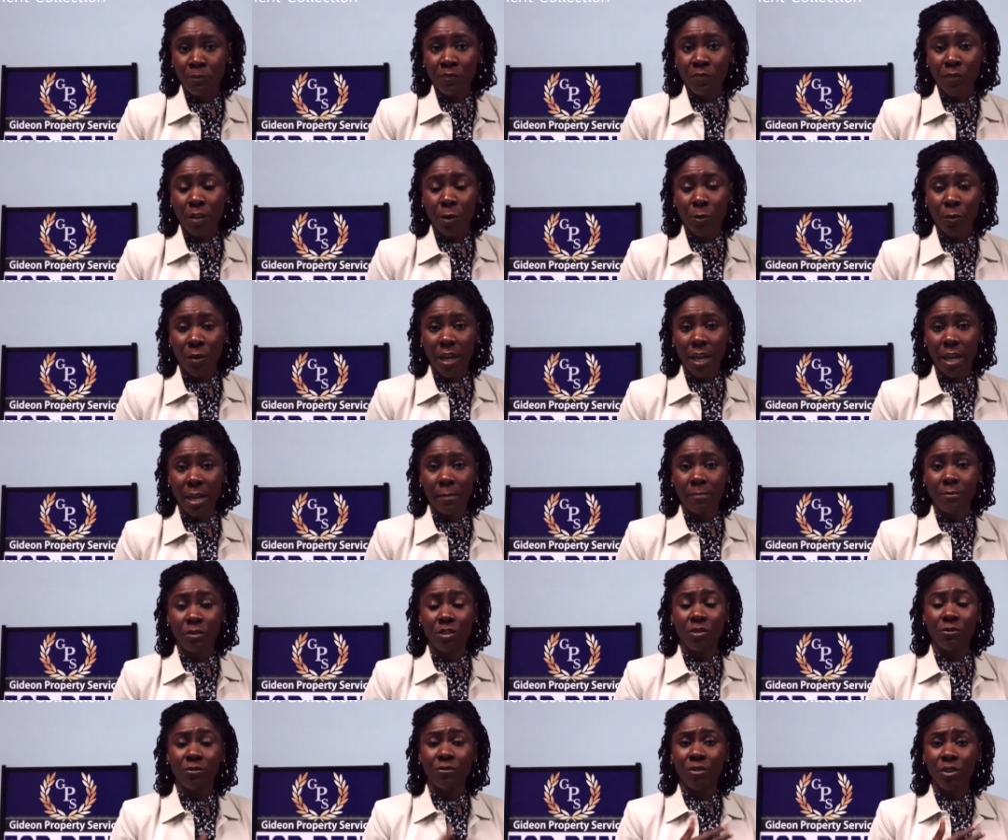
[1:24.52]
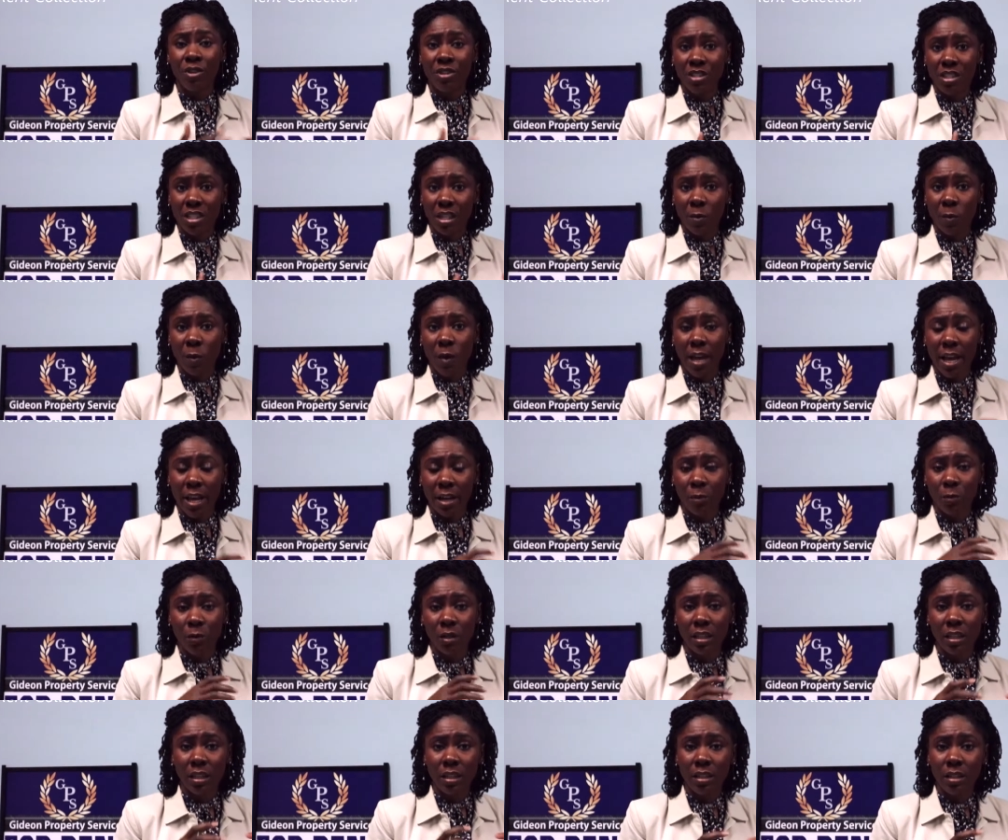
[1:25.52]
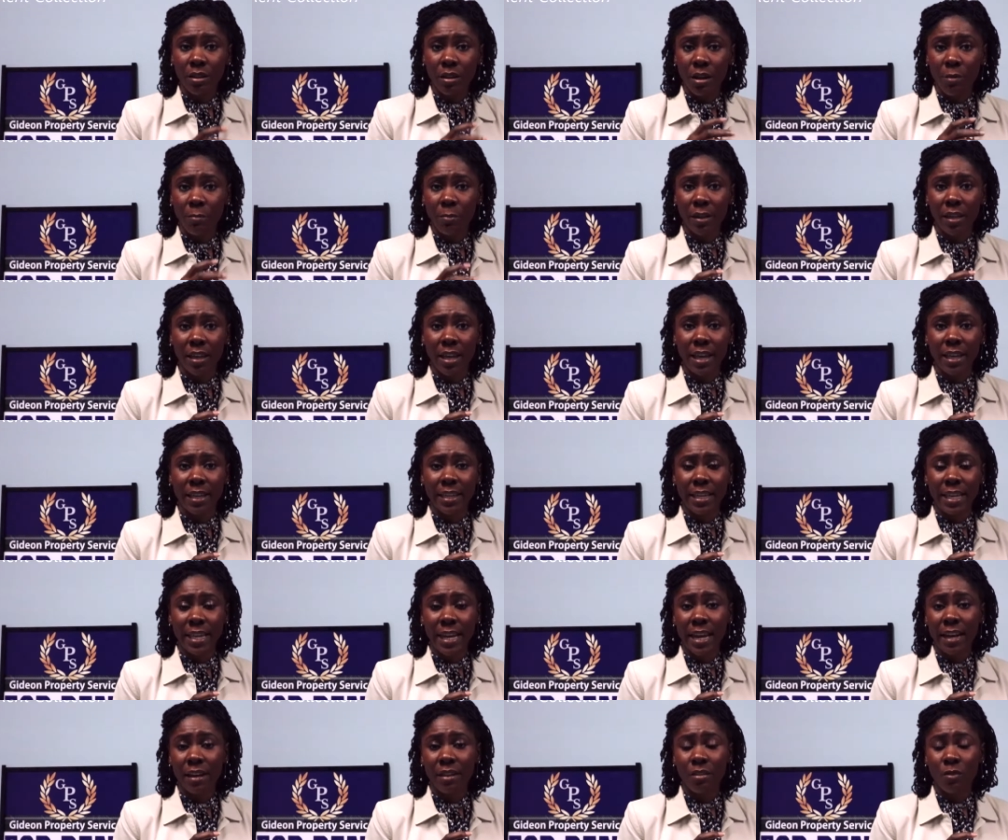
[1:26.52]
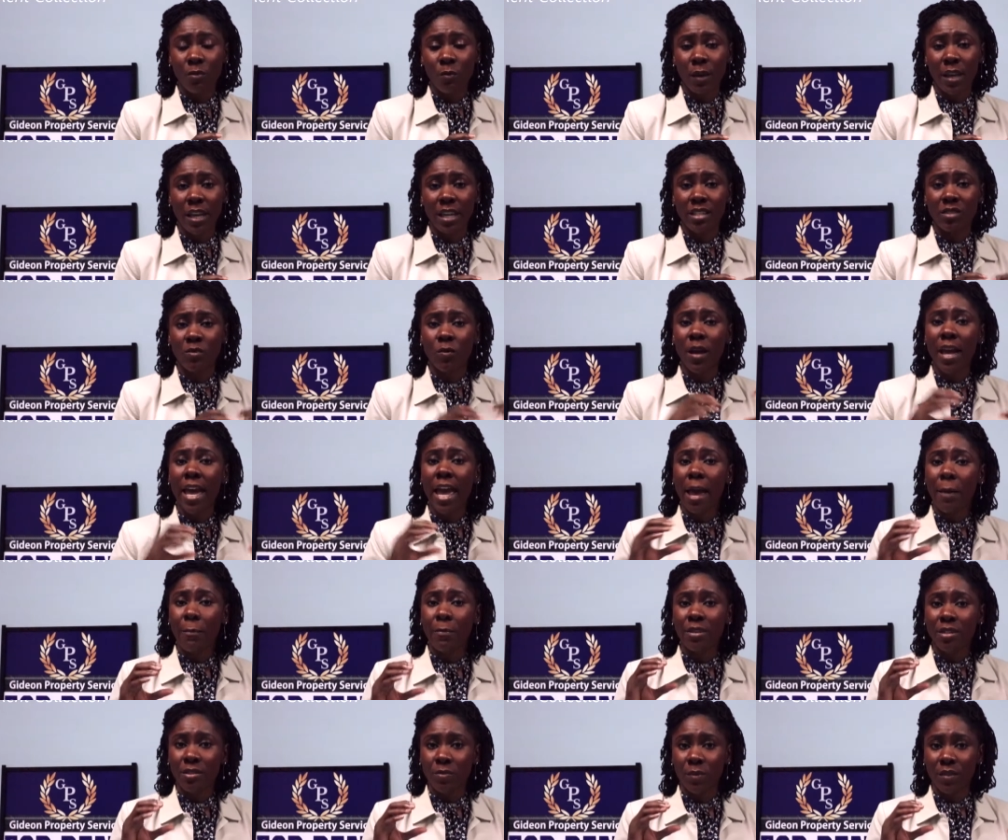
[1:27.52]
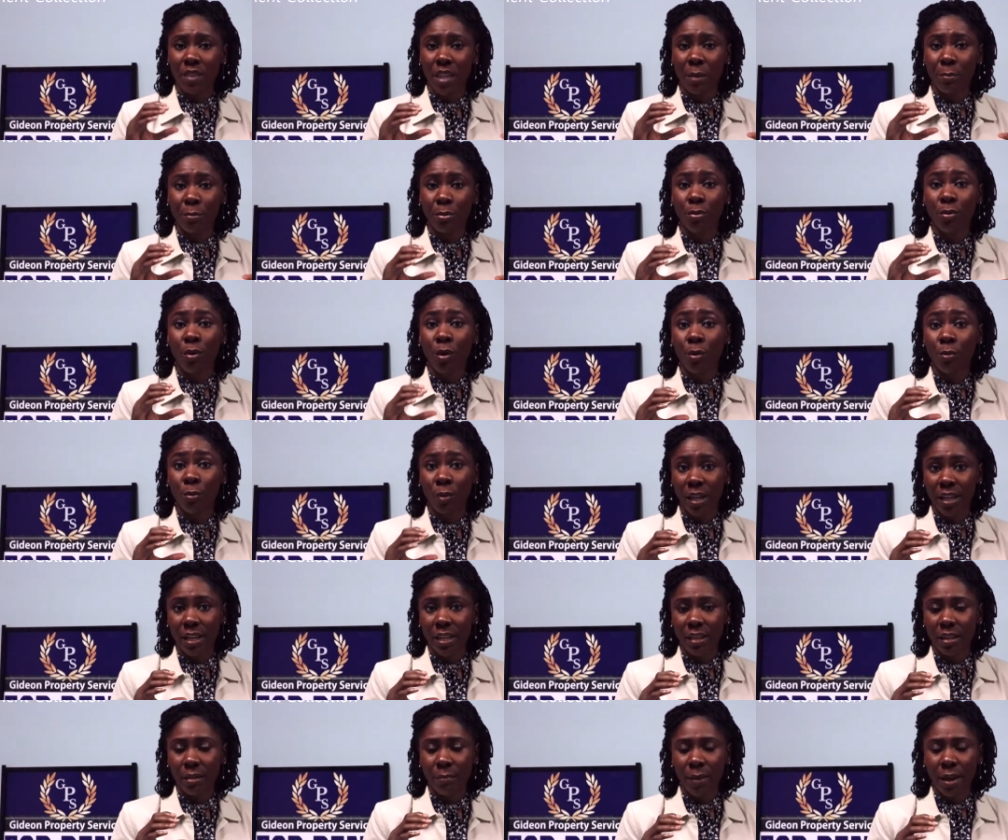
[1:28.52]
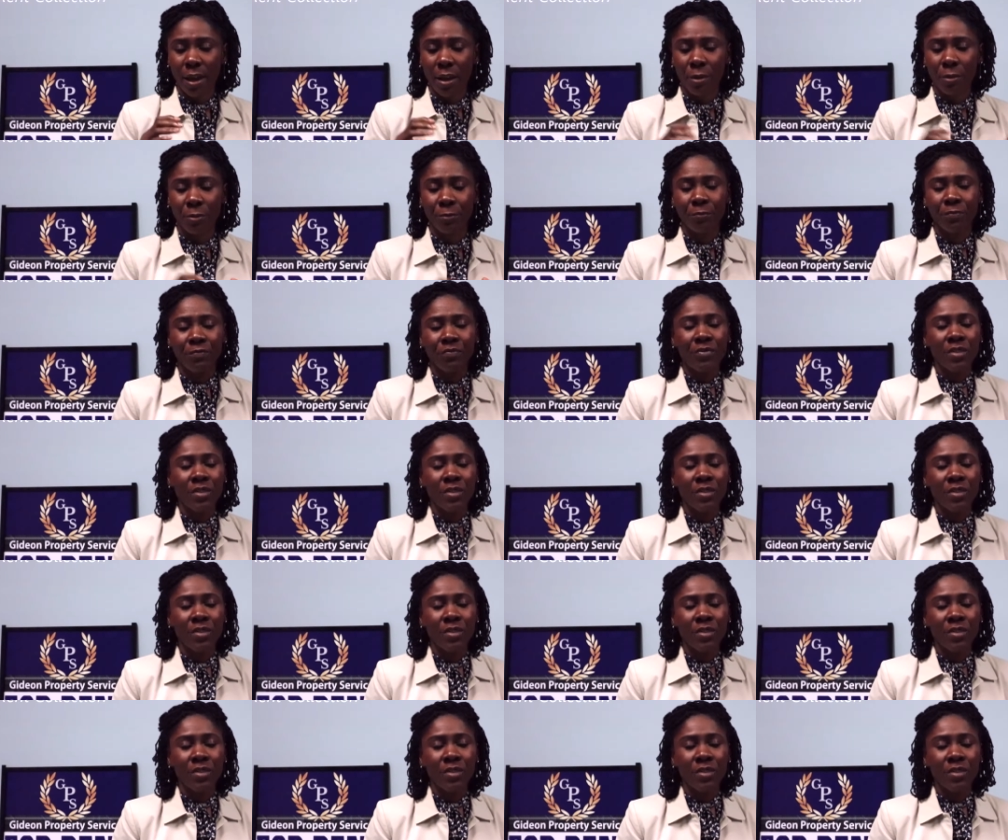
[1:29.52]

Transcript: Okay, so first thing we kind of want to clear up and get out of the way is what happens with that prorated amount.